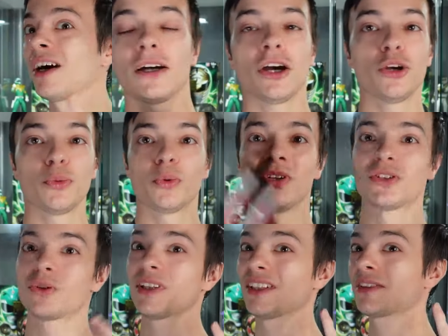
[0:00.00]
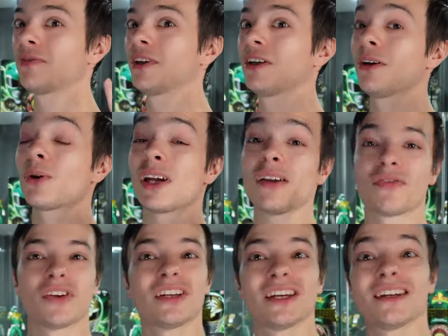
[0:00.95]
I hope you enjoyed this video.
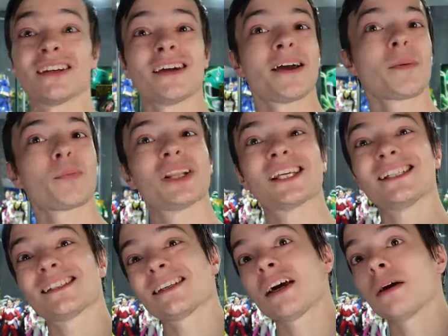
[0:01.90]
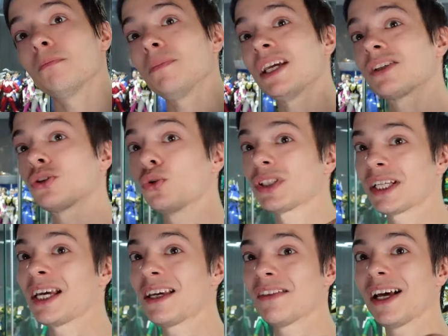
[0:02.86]
If you did, please make sure to
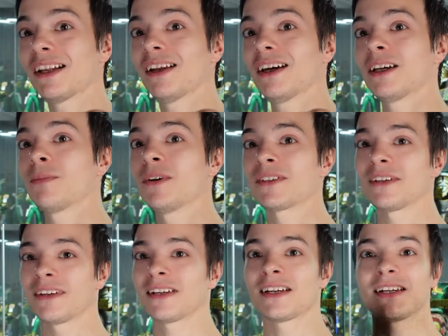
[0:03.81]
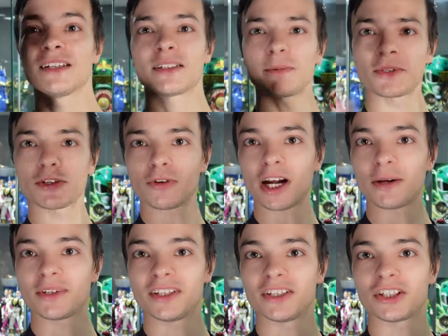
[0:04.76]
hit that like button, subscribe
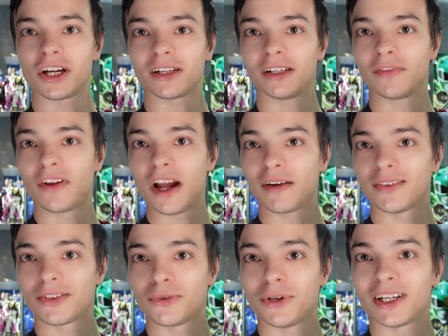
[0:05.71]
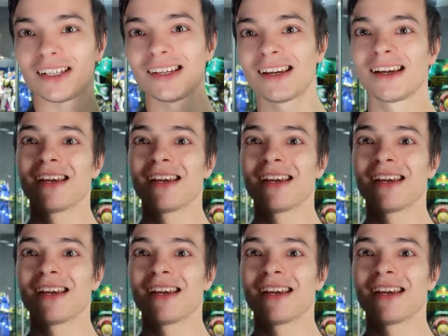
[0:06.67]
to the channel if you haven't already,